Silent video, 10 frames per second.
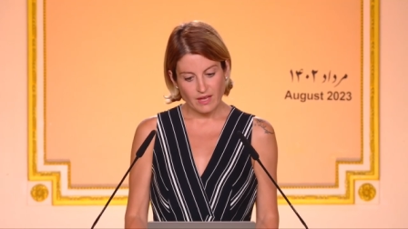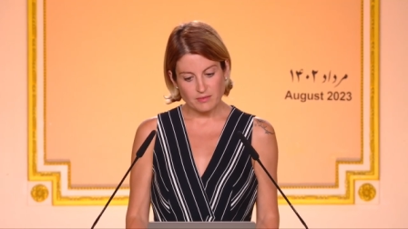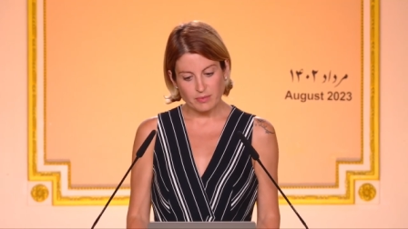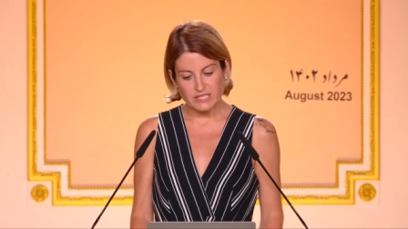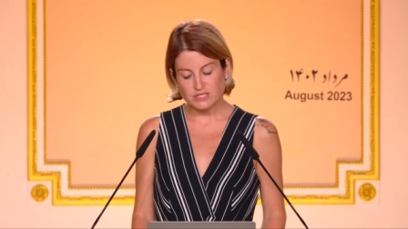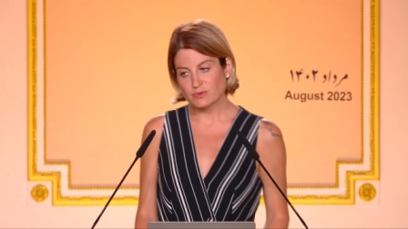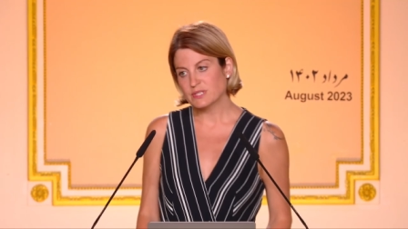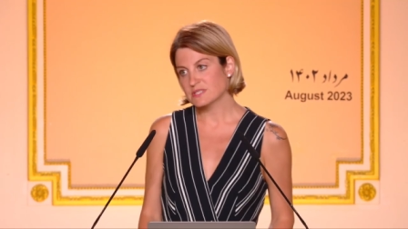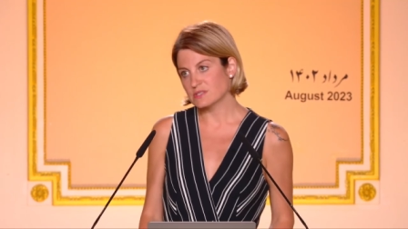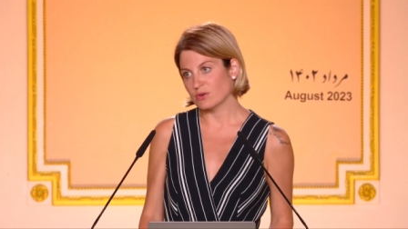And by
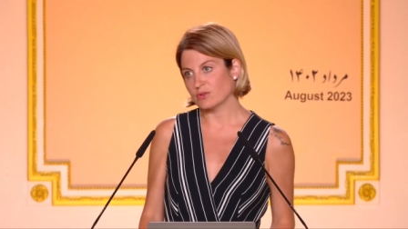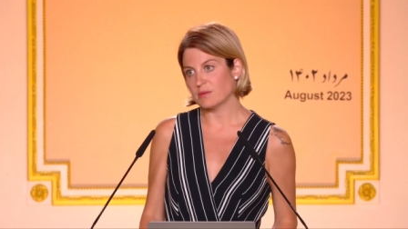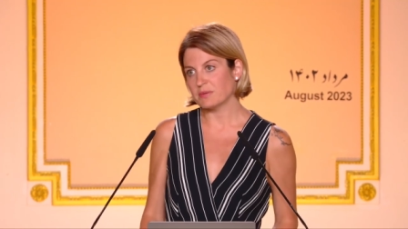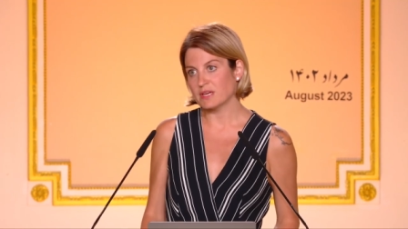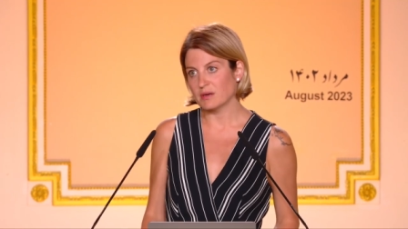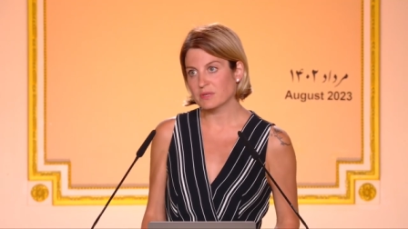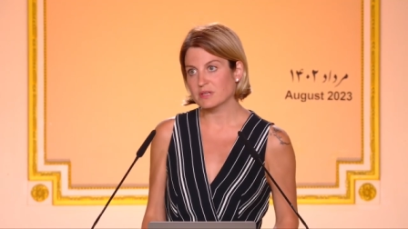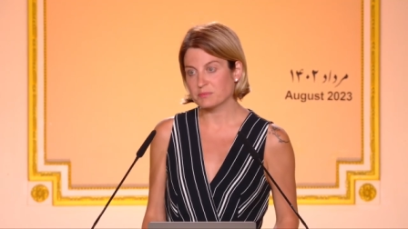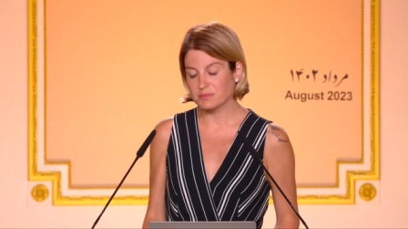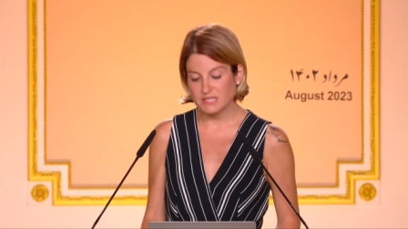doing so, they become
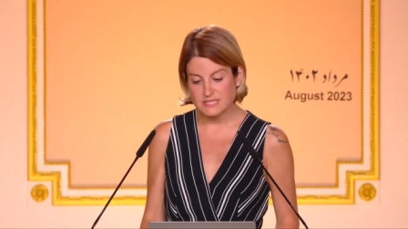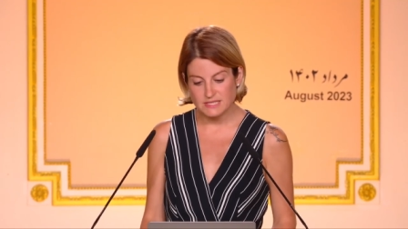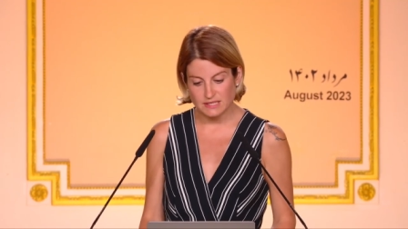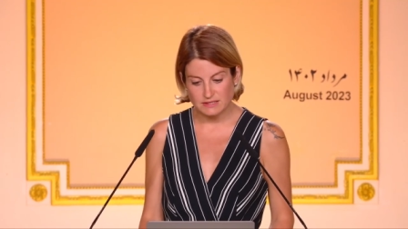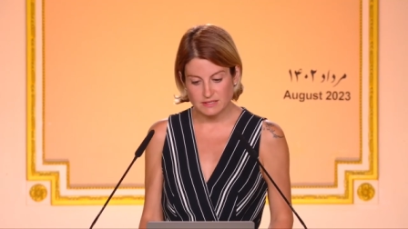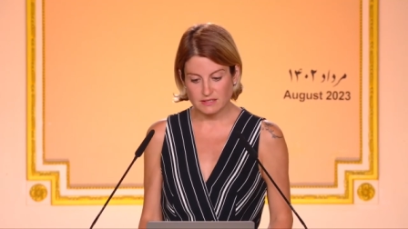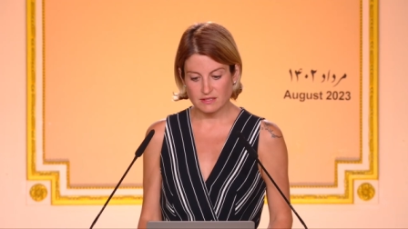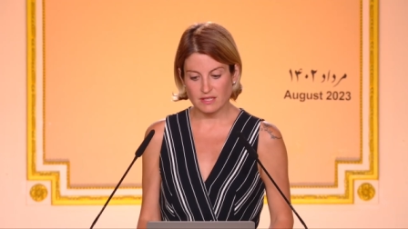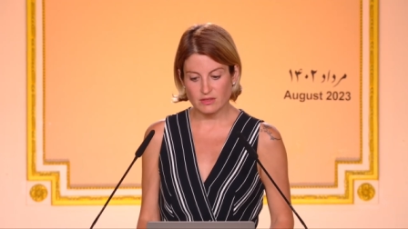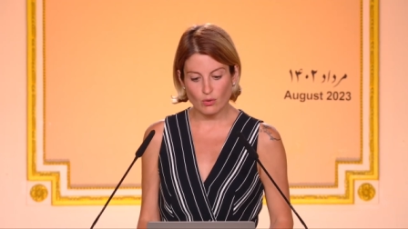complicit
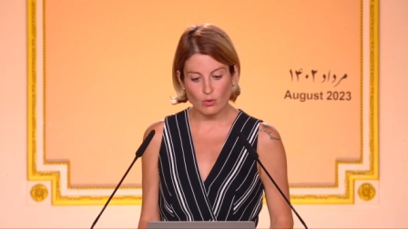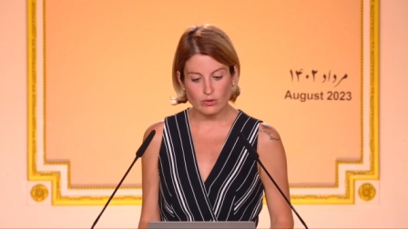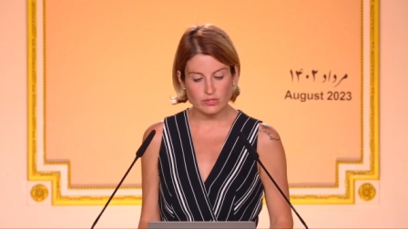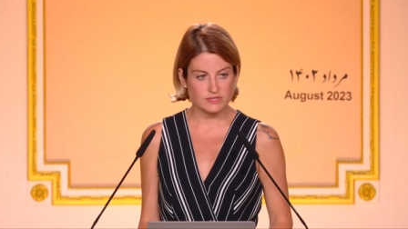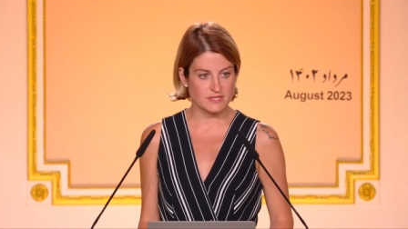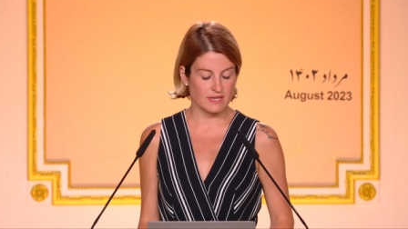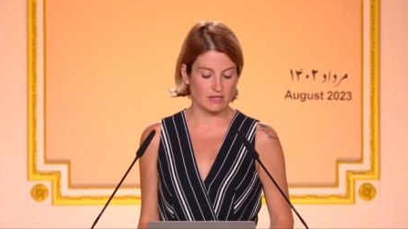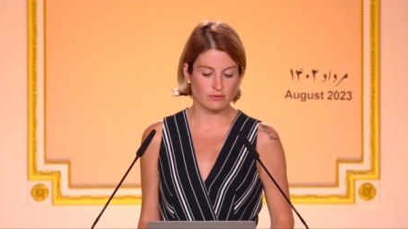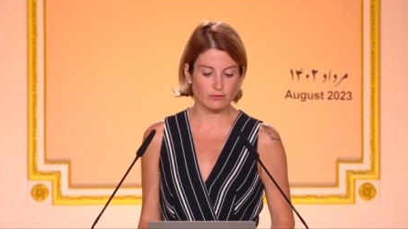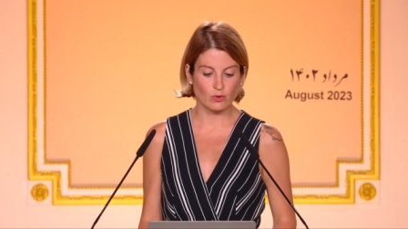in the horrors that
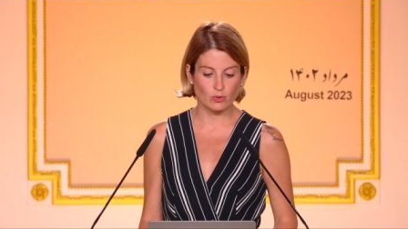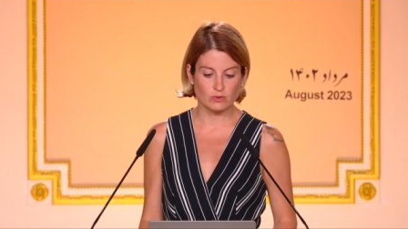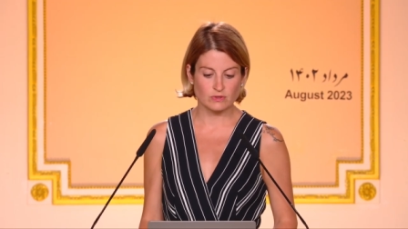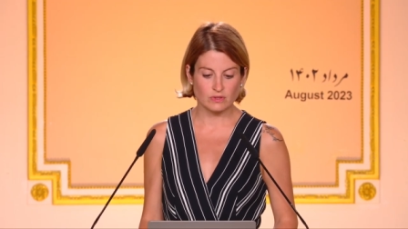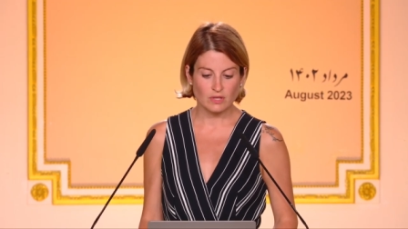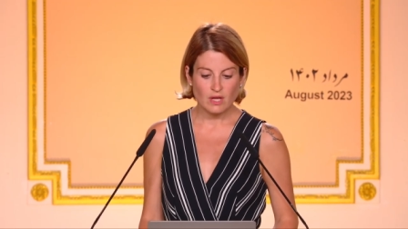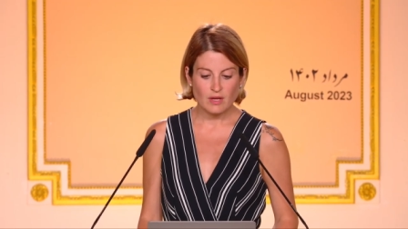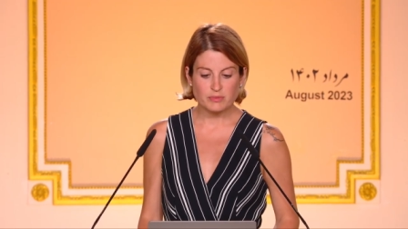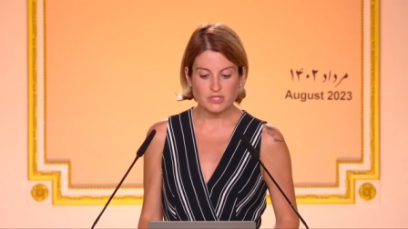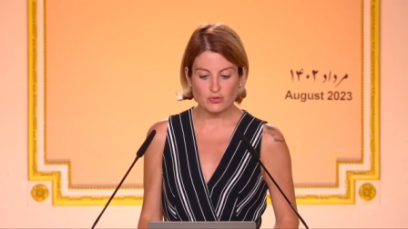unfold,
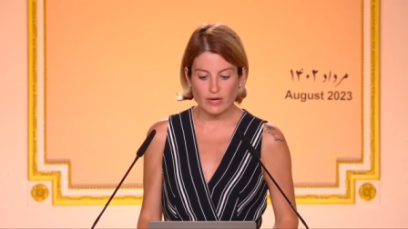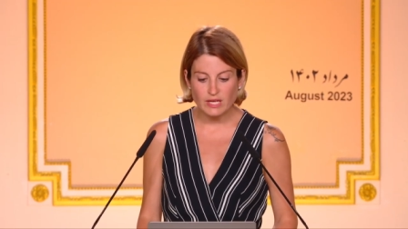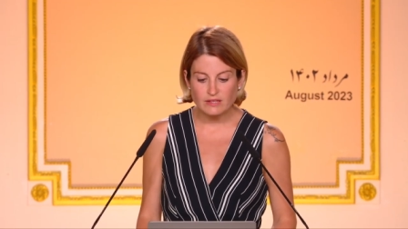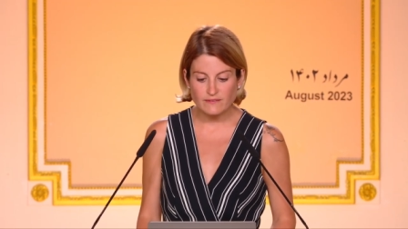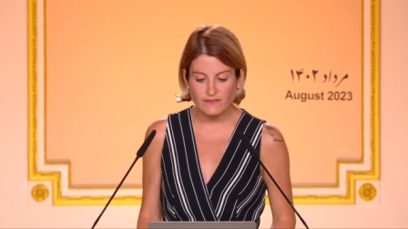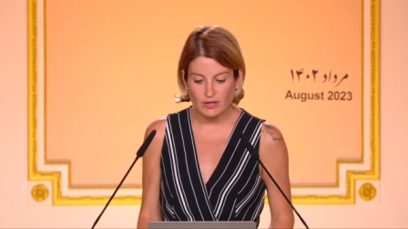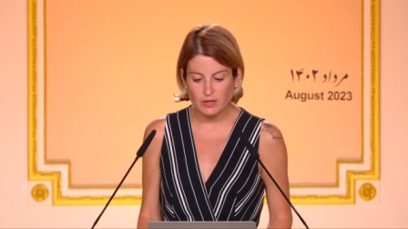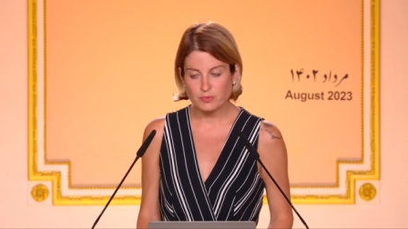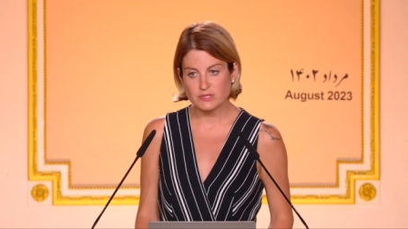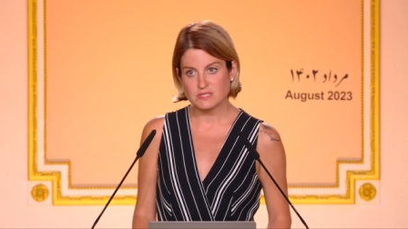betraying the
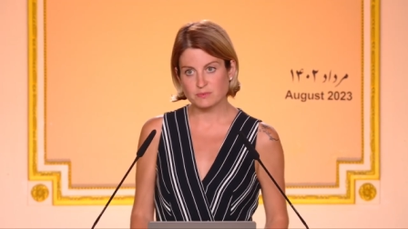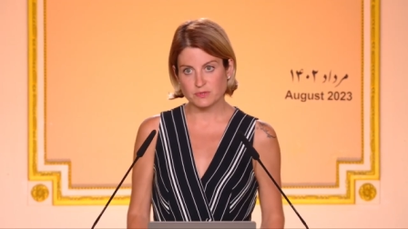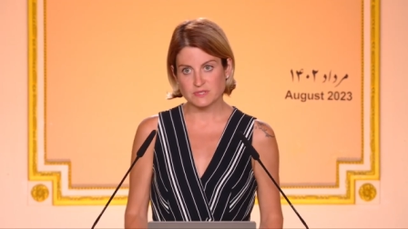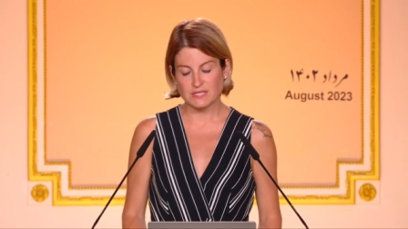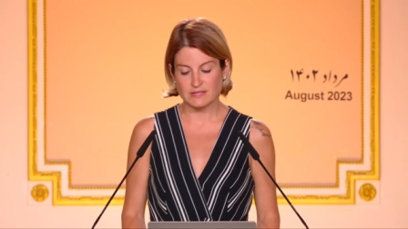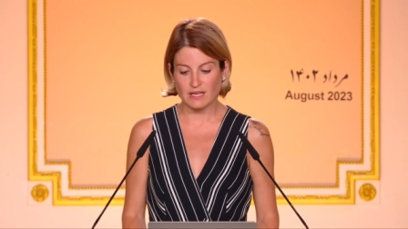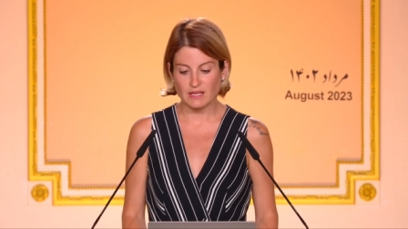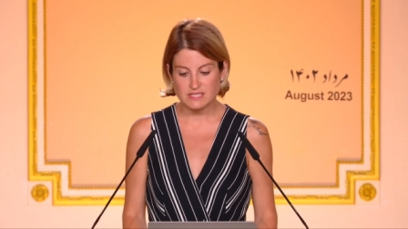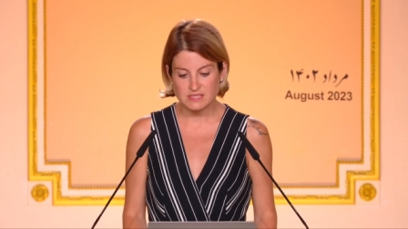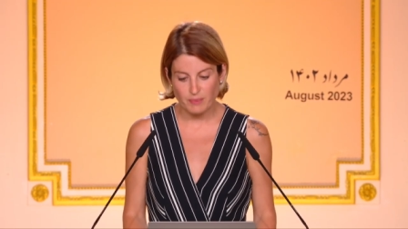very principles that
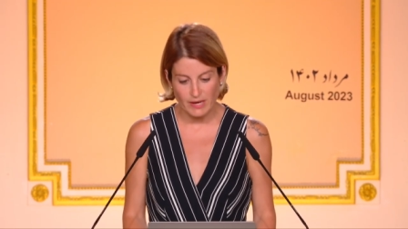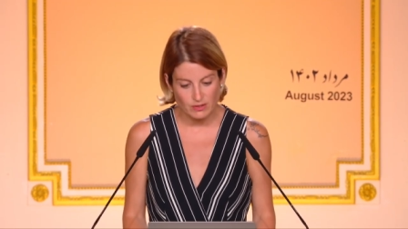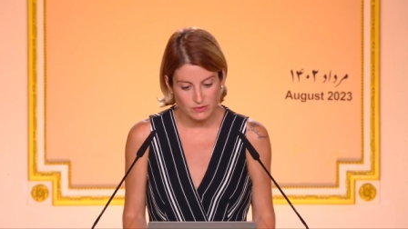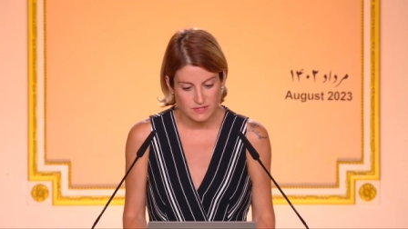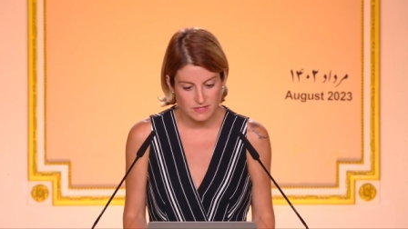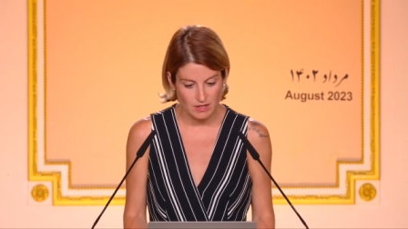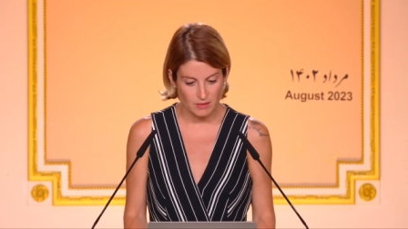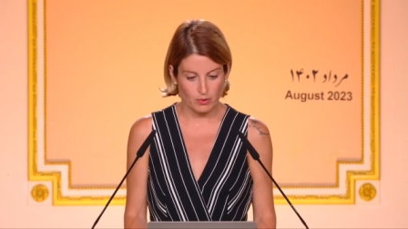they espouse to